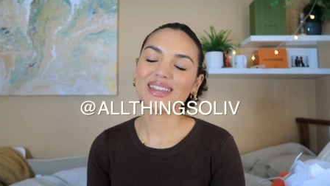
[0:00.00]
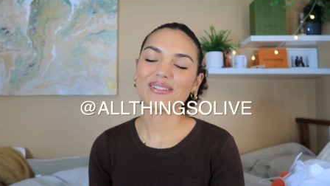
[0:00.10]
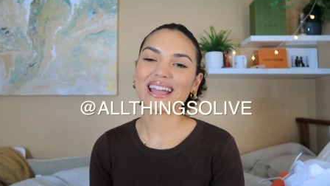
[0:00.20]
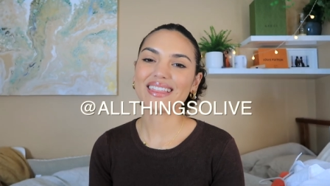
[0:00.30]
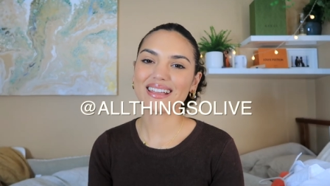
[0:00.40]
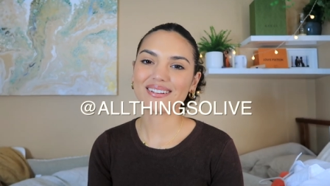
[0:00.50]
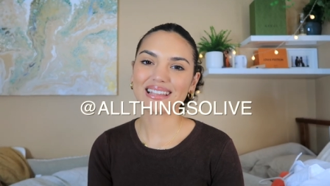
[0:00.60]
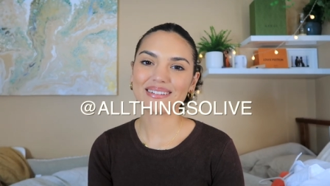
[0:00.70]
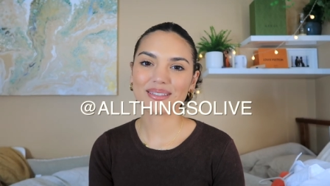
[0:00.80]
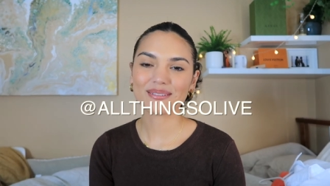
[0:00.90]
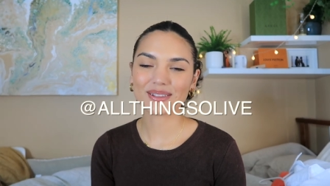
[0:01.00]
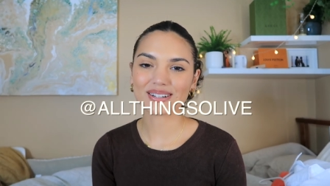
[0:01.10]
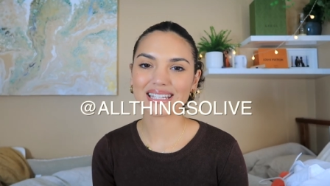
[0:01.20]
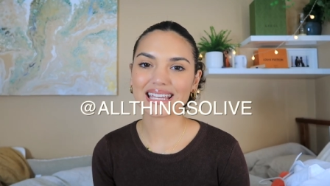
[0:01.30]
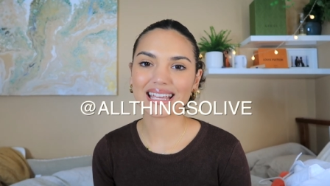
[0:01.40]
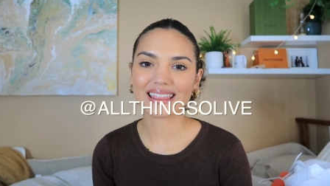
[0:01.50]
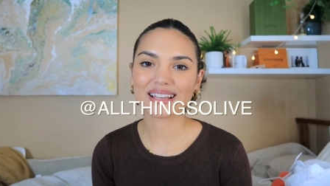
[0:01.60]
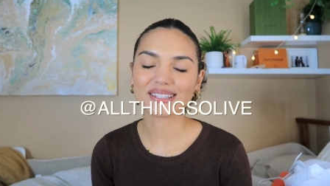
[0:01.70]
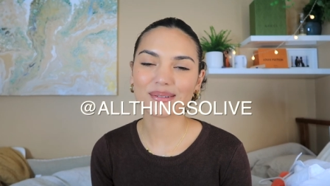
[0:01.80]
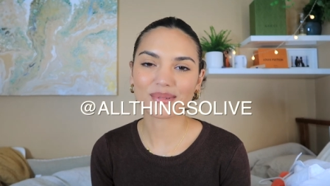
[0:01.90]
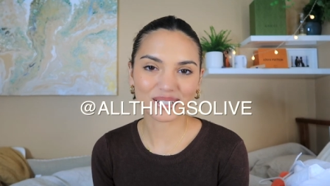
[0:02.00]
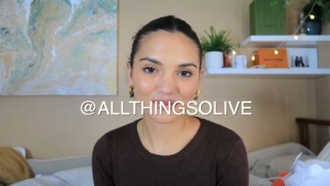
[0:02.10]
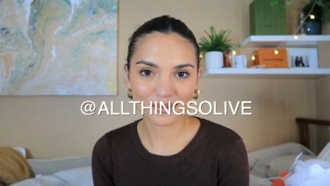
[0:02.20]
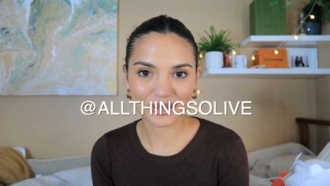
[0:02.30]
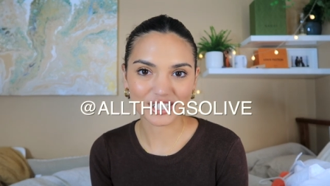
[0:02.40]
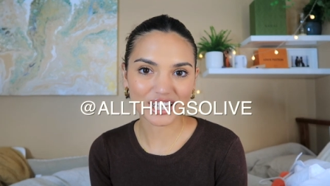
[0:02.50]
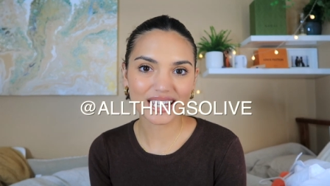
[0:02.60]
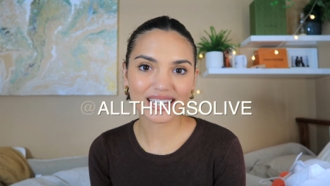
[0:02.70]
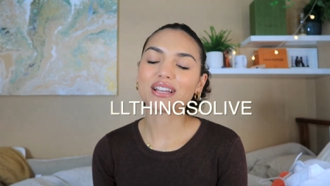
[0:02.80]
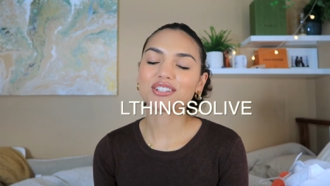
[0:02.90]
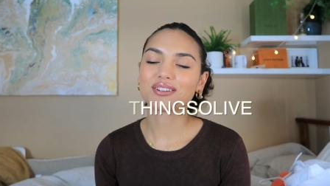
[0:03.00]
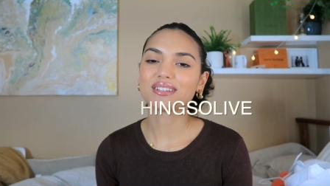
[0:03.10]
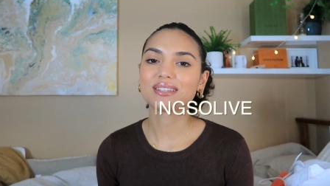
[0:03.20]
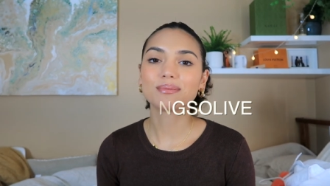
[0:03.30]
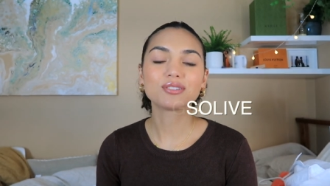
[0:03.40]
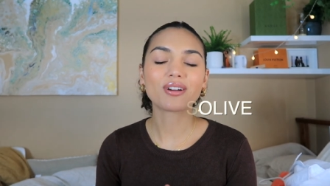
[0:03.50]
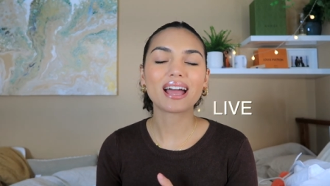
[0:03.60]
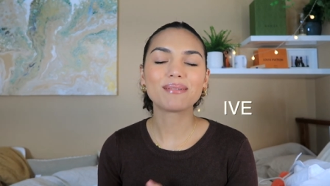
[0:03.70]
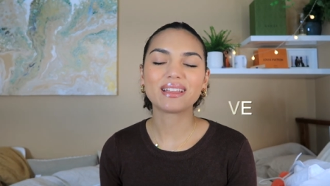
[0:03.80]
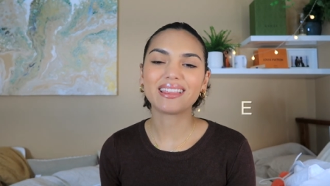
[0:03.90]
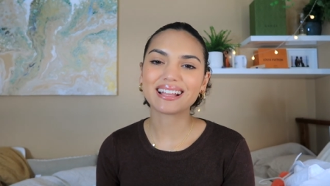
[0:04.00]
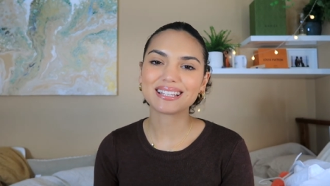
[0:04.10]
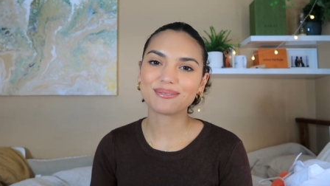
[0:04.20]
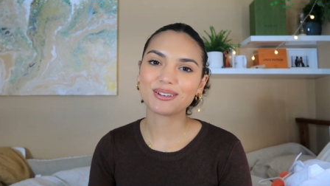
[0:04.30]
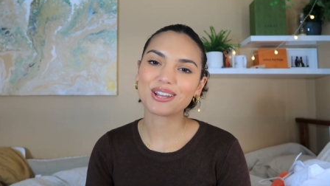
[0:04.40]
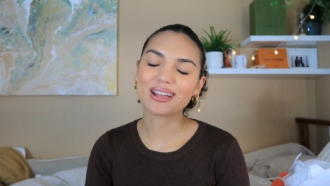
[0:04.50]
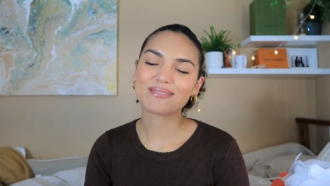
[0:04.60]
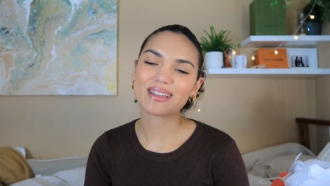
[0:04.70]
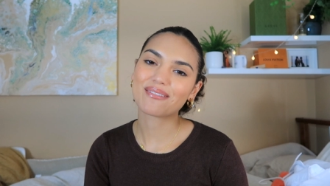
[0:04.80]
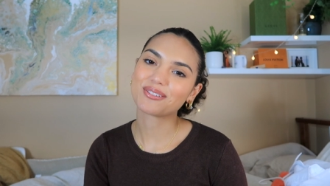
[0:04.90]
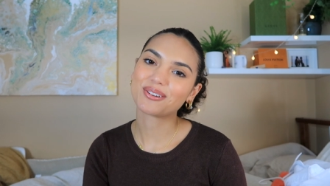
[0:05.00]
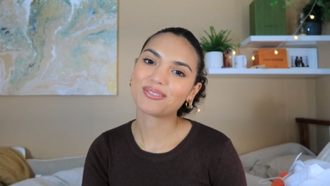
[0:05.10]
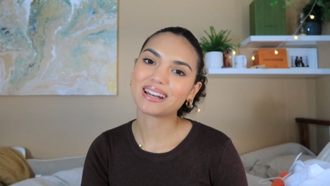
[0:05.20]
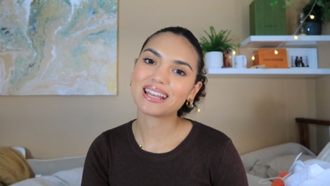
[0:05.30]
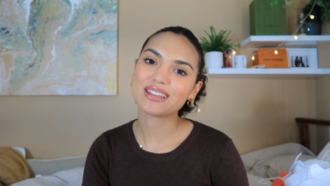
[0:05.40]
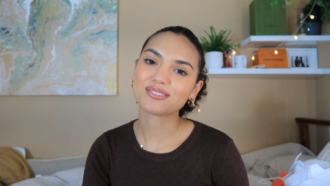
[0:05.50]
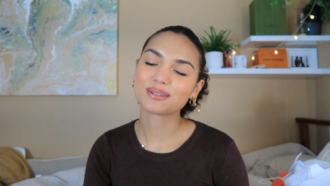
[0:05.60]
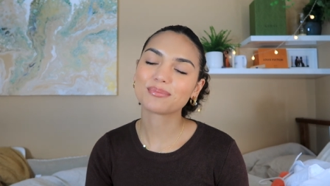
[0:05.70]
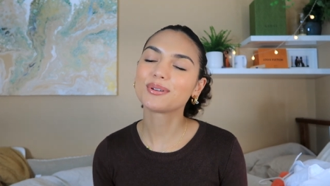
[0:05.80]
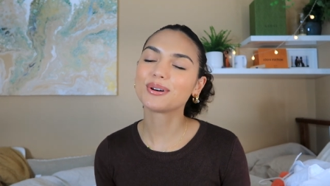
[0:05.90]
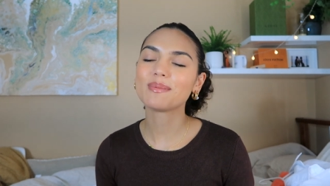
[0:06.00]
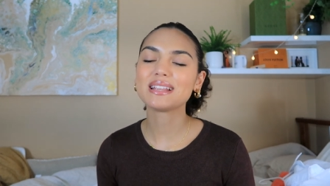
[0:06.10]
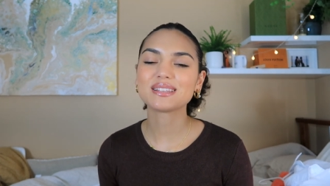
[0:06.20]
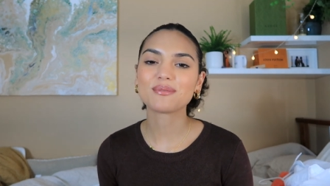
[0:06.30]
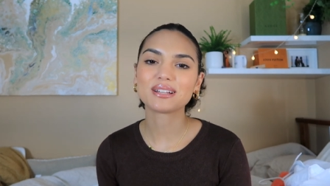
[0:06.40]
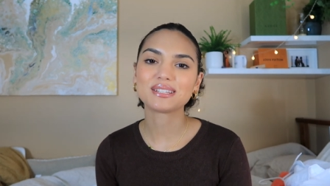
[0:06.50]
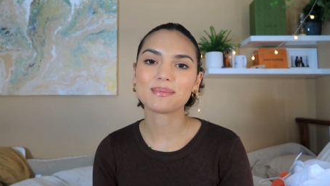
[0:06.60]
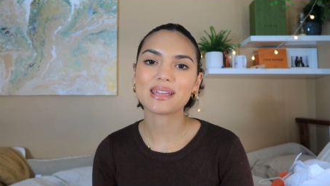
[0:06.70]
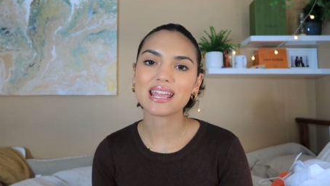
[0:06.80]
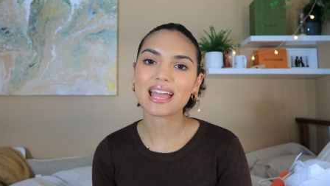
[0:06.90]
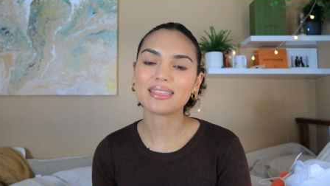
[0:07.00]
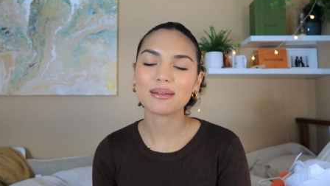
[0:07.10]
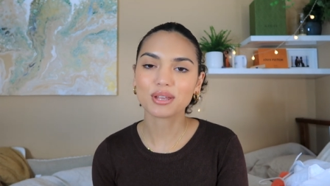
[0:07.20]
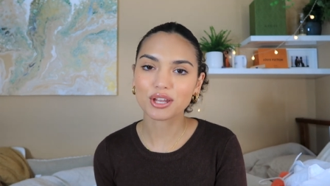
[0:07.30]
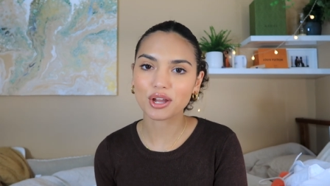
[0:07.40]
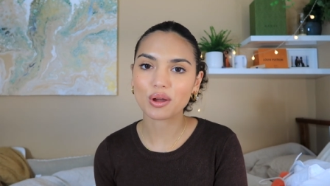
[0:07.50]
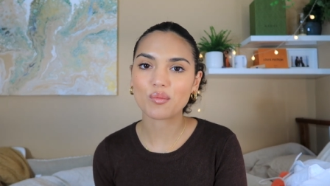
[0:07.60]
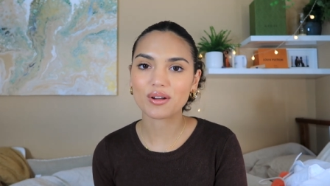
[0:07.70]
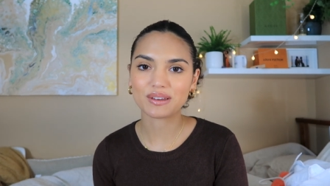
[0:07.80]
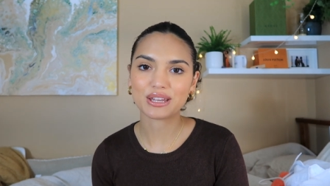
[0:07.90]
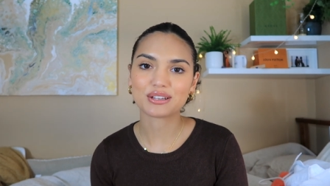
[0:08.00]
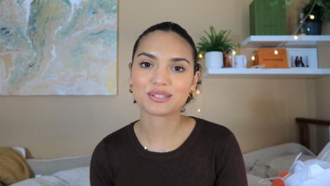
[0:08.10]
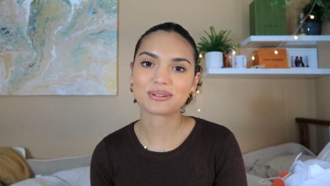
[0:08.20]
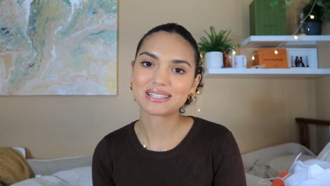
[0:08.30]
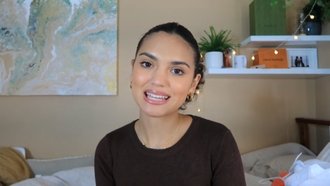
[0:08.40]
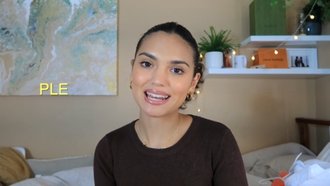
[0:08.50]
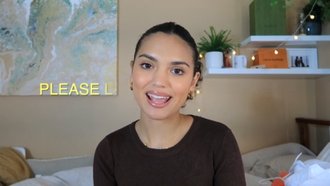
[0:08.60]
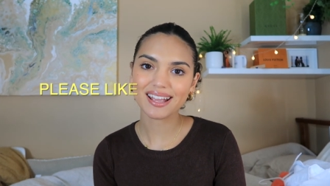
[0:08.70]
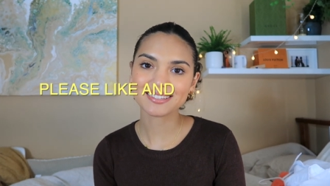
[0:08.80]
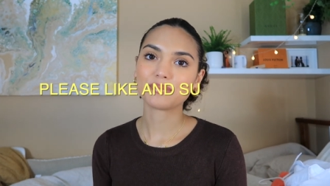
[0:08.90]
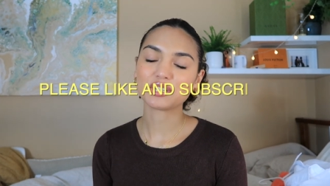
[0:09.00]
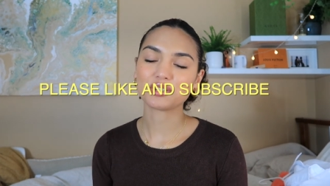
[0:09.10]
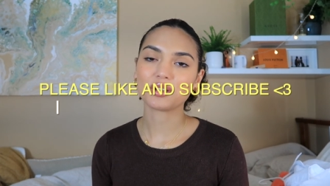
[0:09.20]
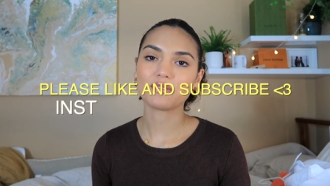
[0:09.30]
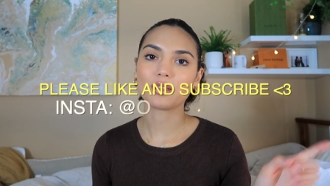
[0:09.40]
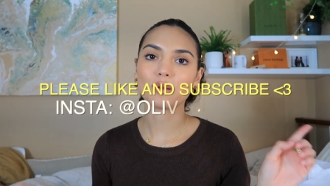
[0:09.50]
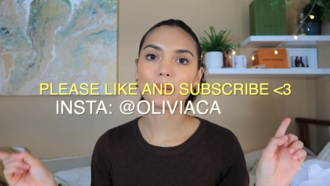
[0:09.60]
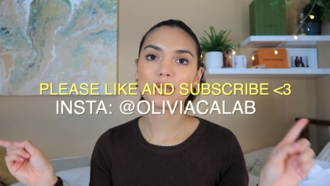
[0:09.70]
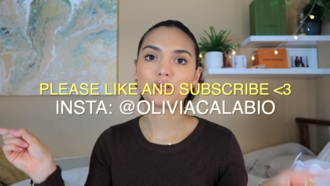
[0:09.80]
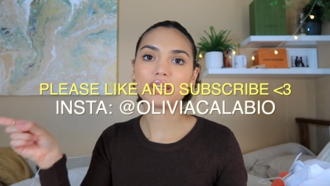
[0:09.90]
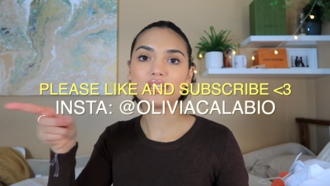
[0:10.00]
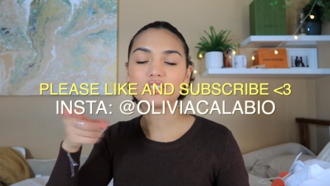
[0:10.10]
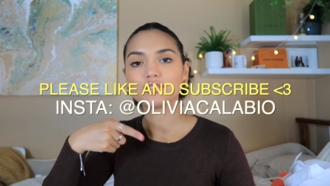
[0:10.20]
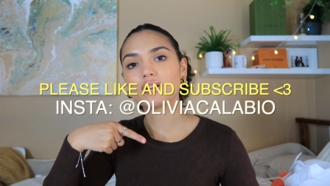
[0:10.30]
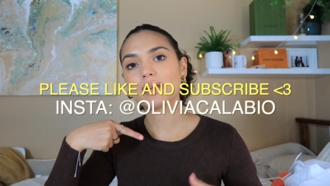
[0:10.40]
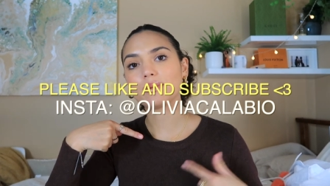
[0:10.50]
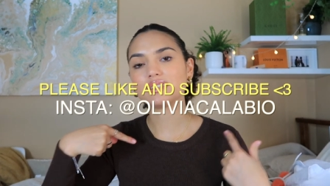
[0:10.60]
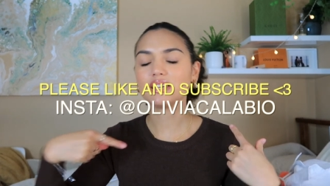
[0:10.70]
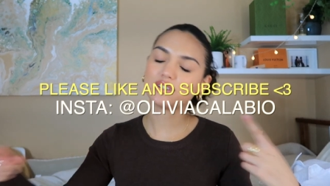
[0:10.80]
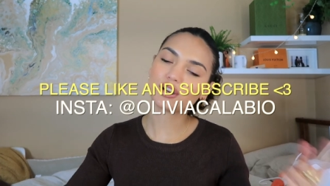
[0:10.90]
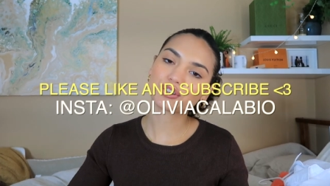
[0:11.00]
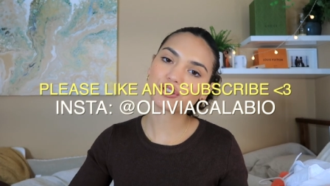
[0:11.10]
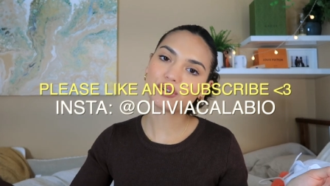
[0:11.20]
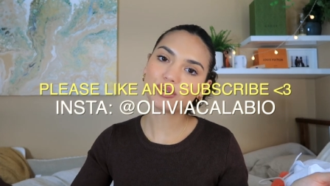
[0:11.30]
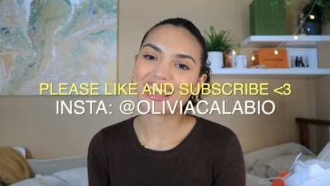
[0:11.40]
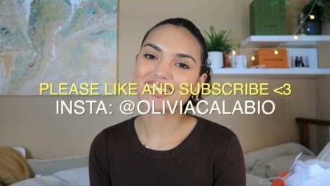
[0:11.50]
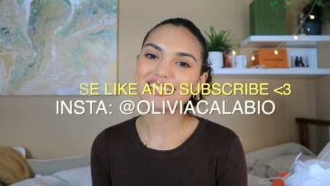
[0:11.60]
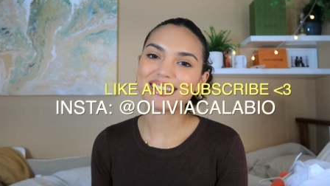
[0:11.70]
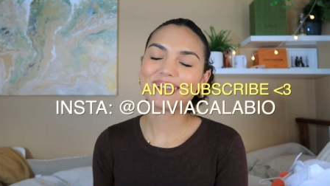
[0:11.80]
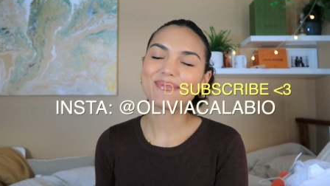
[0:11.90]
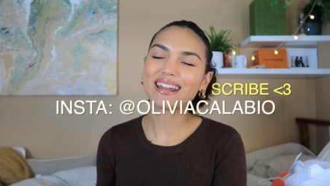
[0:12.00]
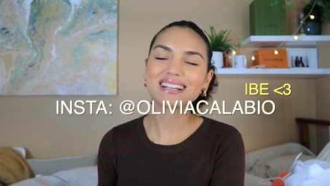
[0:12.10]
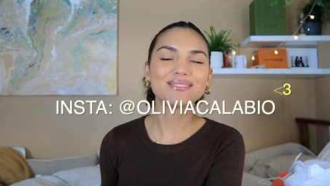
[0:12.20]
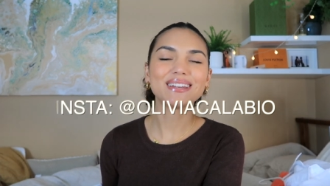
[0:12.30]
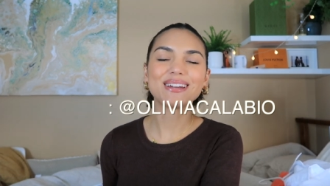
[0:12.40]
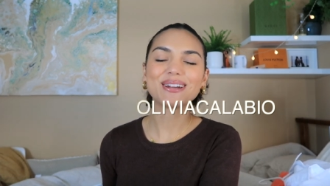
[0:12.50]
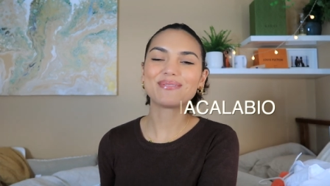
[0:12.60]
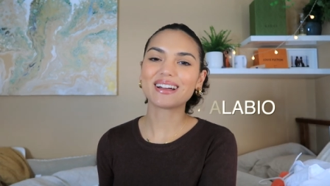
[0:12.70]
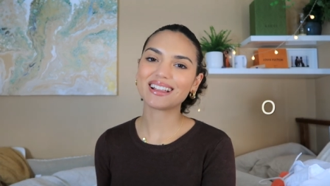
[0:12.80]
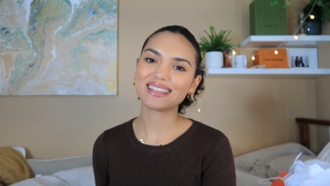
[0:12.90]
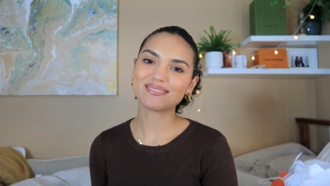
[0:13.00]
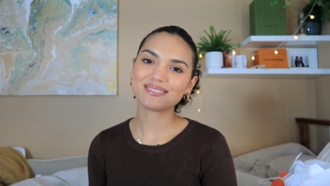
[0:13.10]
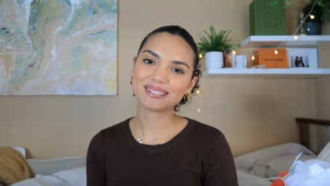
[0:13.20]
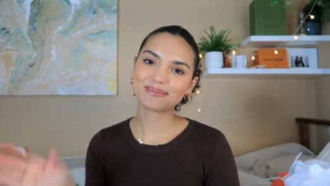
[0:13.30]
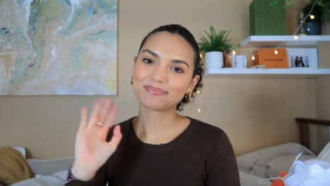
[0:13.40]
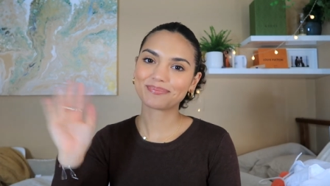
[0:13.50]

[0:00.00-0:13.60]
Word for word: Anyway, I think I'll leave the vlog here. Thanks so much for watching. Make sure to subscribe and like this video if you haven't already. Your support means the world to me and let me know what videos you want to see next. Make sure you're following me on Instagram and TikTok too. I'll see you in my next video, my olives.